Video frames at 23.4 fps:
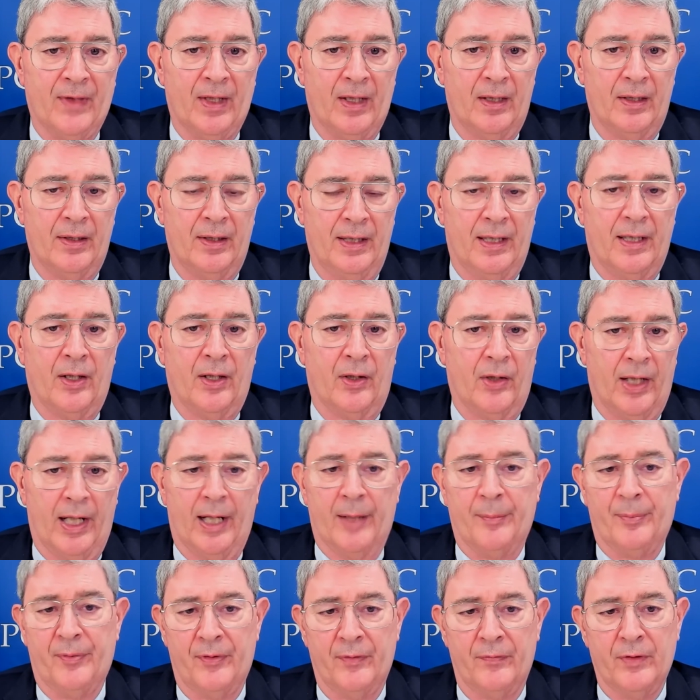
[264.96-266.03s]
the
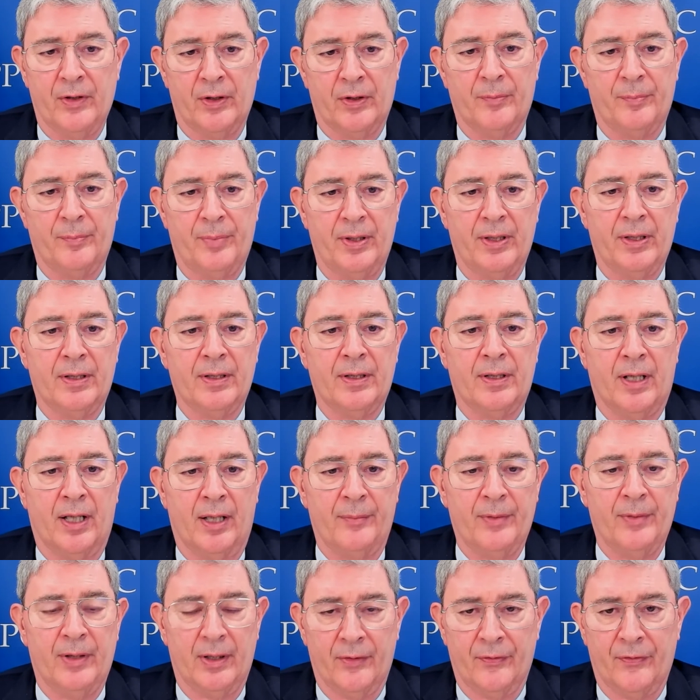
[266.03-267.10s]
collapse of European
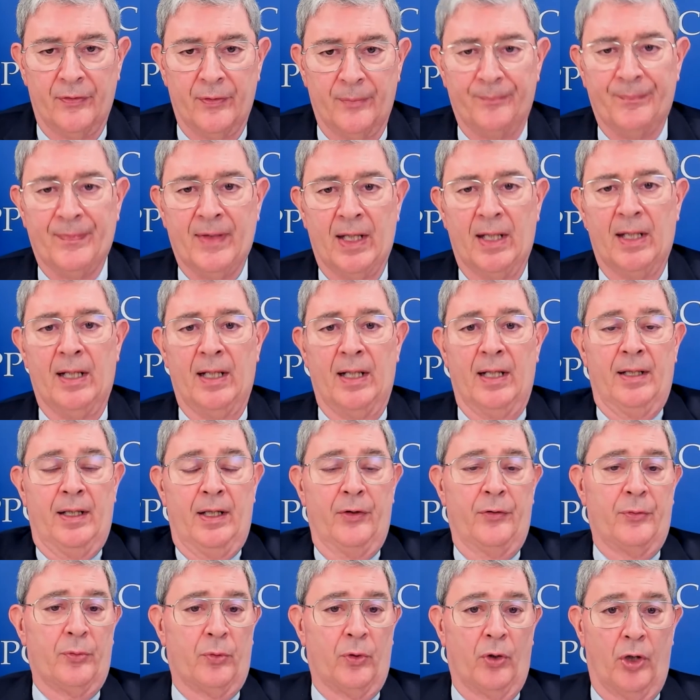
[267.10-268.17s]
communism.
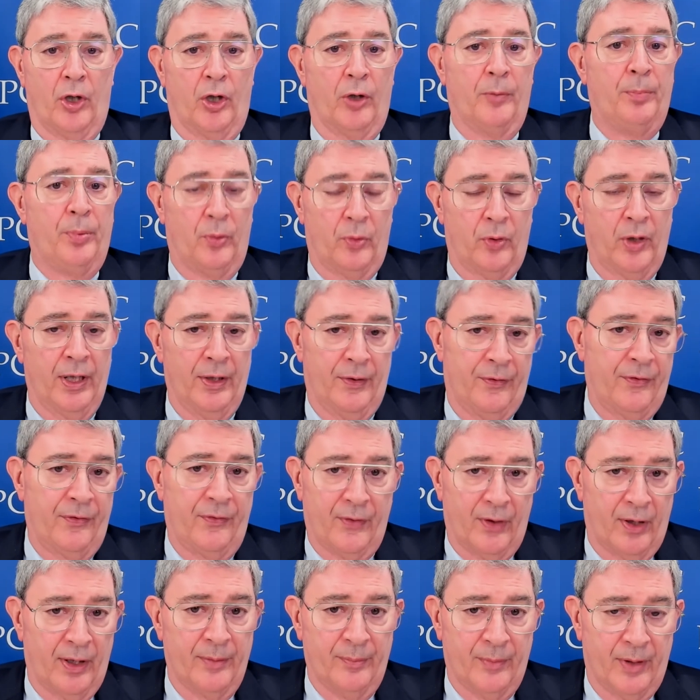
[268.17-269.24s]
These were all points,
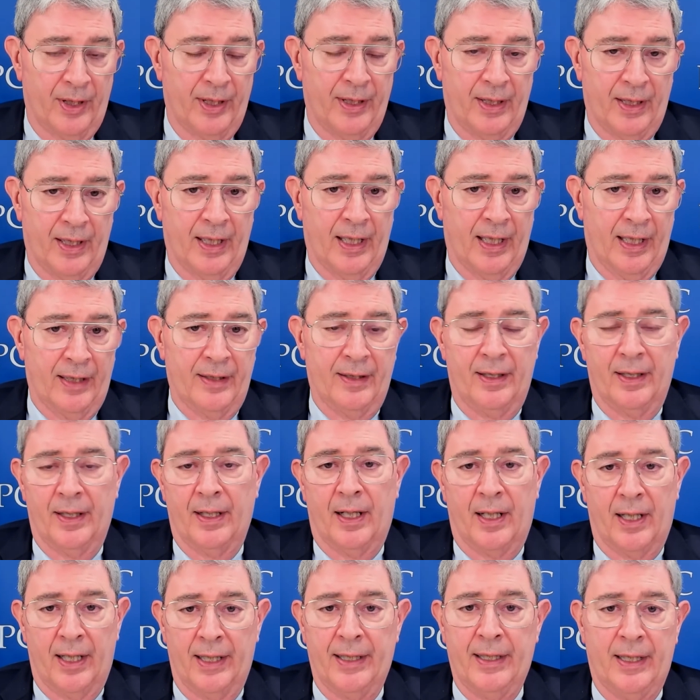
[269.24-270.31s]
I might add, that
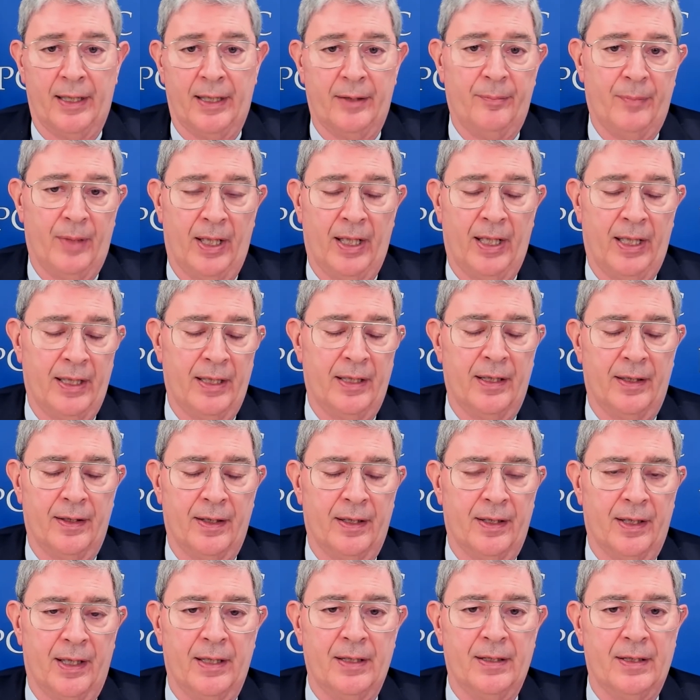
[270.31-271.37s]
I had made in the
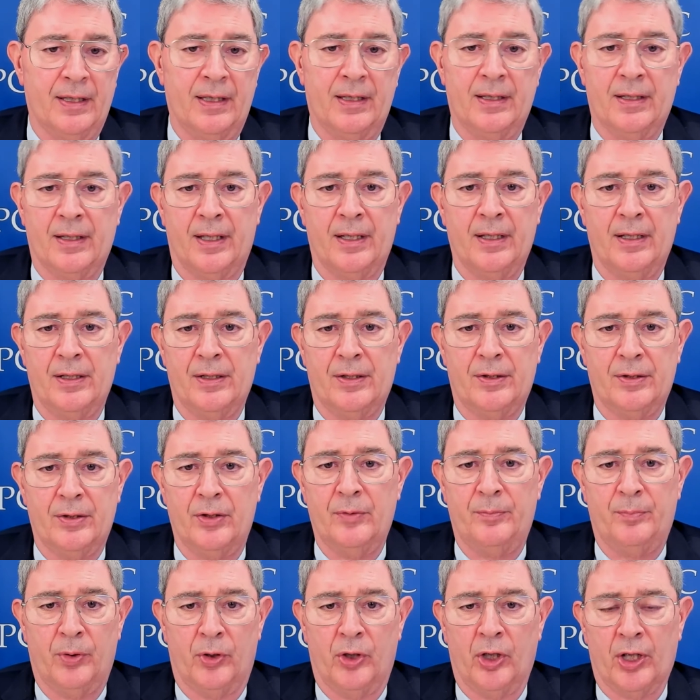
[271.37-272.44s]
1992
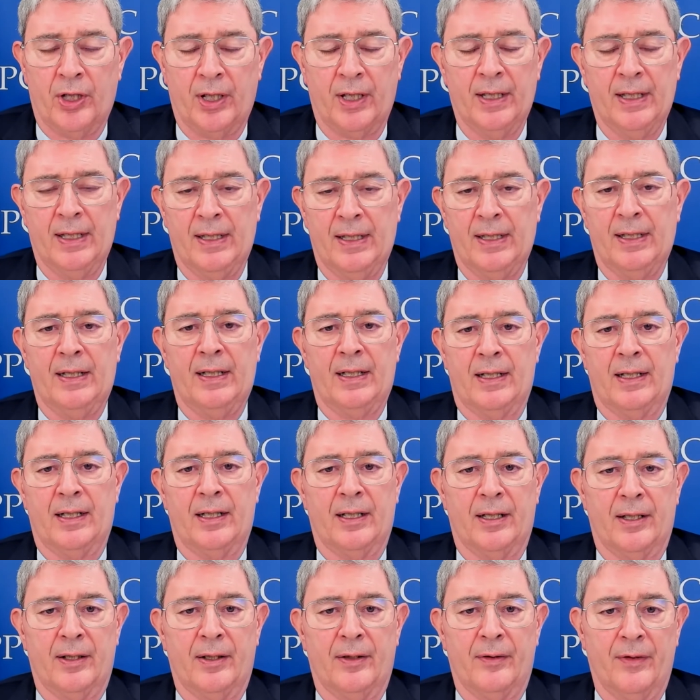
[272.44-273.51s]
book,
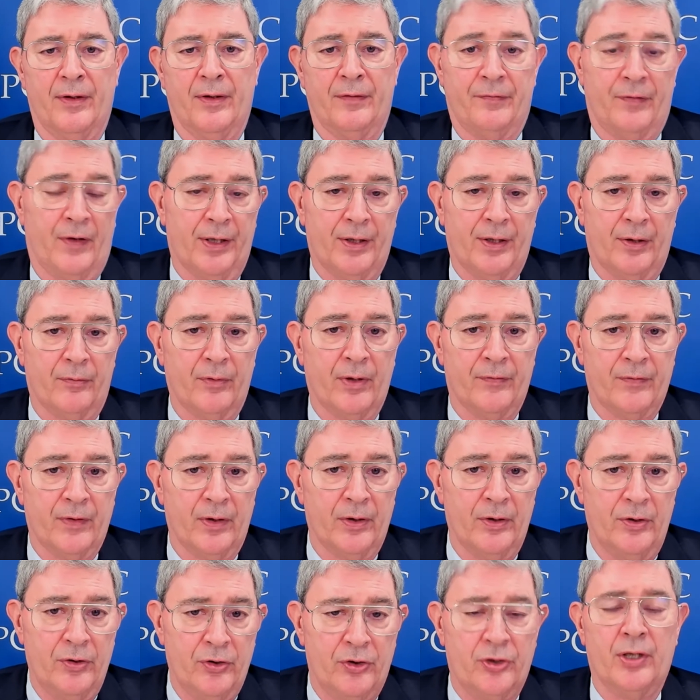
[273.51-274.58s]
The Final
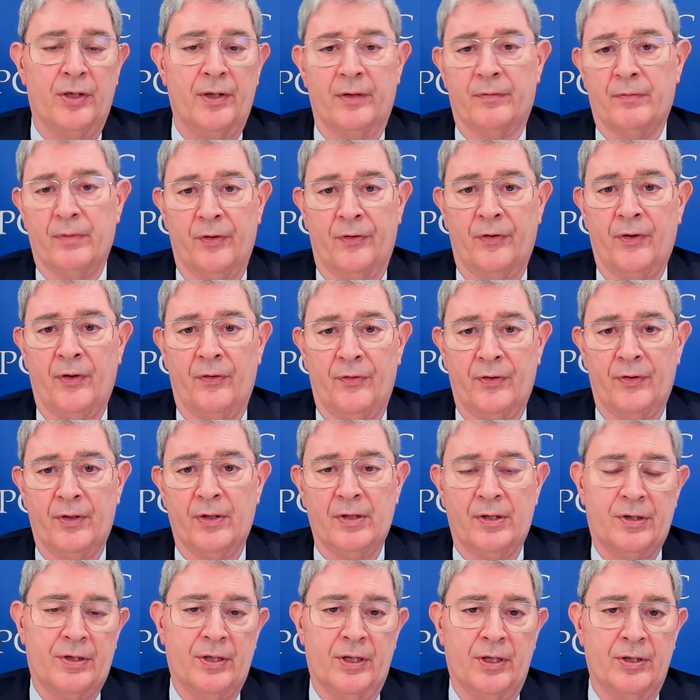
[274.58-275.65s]
Revolution, The
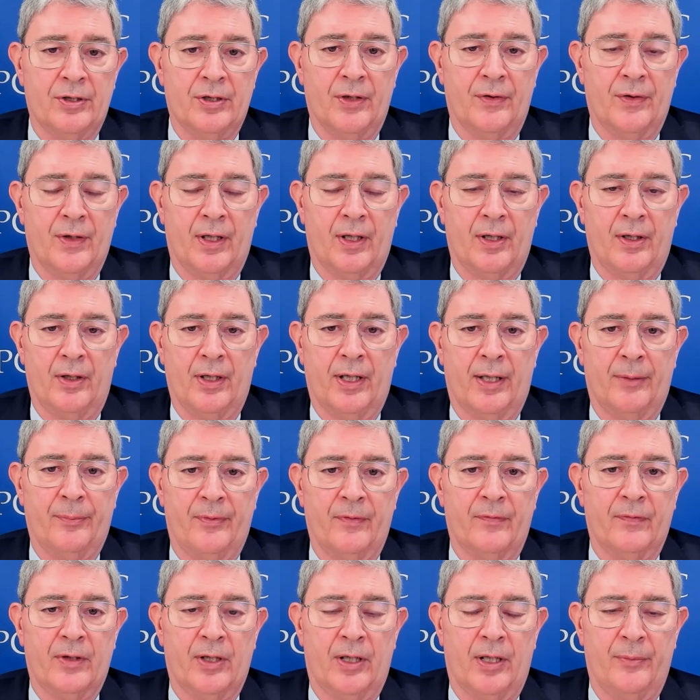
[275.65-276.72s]
Resistance Church and the Collapse
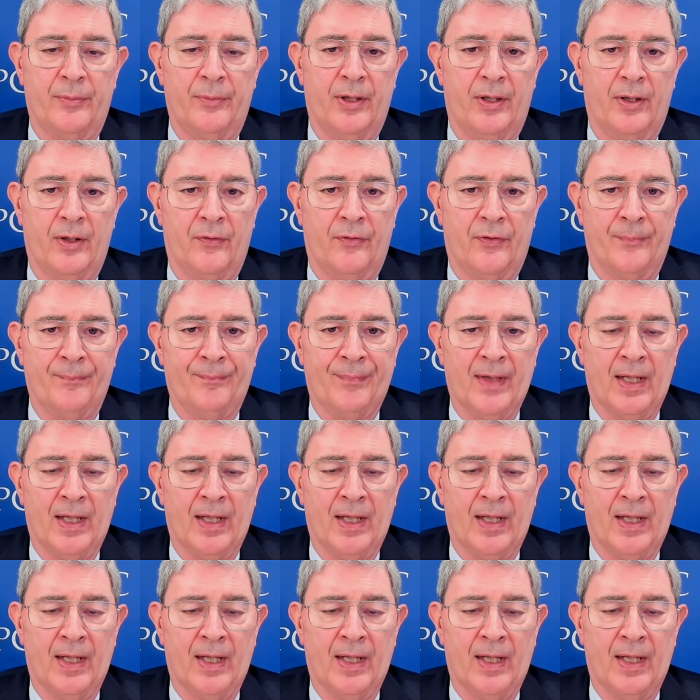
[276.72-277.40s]
of Communism,